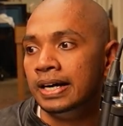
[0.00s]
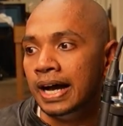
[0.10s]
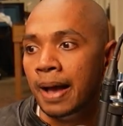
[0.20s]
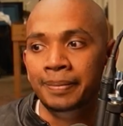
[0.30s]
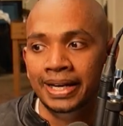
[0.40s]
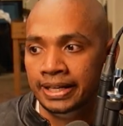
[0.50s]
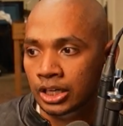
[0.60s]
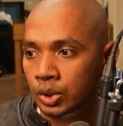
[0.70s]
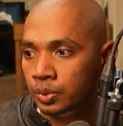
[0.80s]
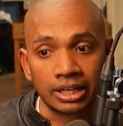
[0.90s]

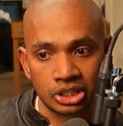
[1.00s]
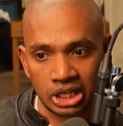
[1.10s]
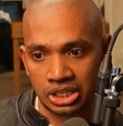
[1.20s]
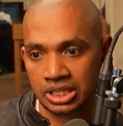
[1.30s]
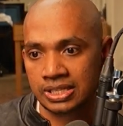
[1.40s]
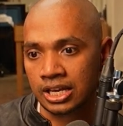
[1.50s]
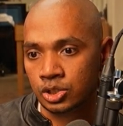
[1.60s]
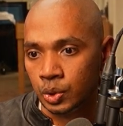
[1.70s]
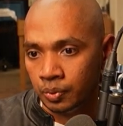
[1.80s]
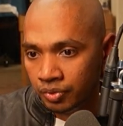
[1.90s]
ability to make changes
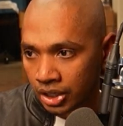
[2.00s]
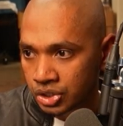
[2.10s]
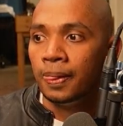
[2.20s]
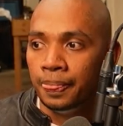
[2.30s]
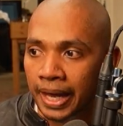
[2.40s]
as you wish.